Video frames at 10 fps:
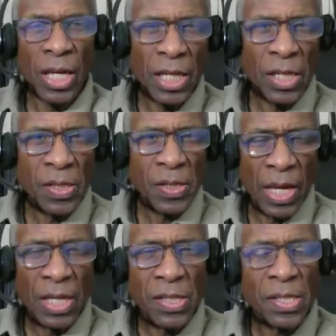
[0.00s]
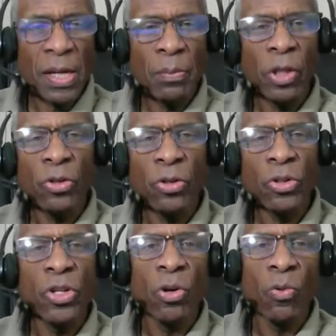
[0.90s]
is it's similar
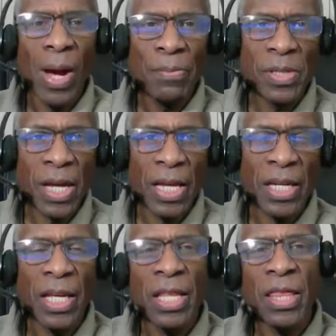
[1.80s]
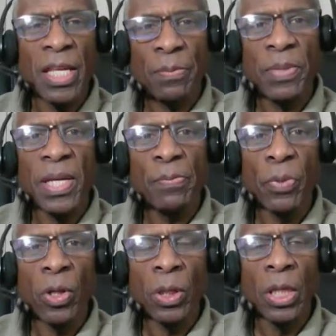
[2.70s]
to your website in that
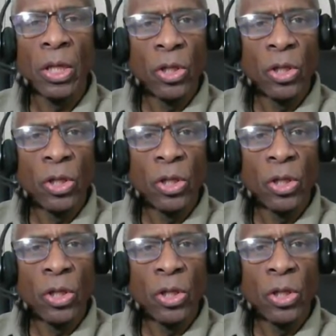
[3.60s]
people